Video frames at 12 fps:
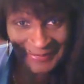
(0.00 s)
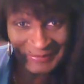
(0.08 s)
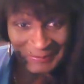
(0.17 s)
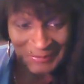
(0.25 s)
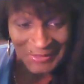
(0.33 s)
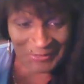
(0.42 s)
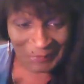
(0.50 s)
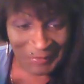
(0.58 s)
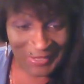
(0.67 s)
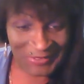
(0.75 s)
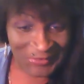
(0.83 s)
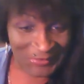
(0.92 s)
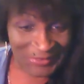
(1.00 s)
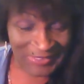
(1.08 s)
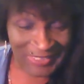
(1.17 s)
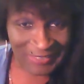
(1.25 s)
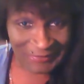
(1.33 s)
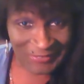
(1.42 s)
but it's based on a
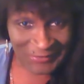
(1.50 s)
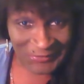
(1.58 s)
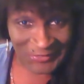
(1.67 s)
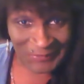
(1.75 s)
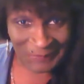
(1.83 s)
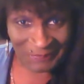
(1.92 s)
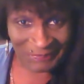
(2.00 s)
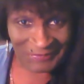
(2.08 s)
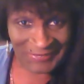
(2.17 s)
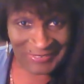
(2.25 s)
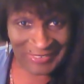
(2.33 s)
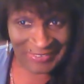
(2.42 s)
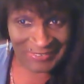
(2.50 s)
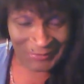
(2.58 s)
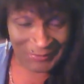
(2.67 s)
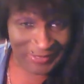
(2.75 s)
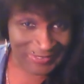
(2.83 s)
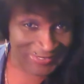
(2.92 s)
lot of different sets of
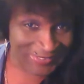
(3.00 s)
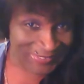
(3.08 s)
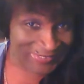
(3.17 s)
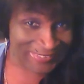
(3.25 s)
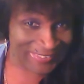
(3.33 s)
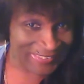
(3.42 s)
criteria.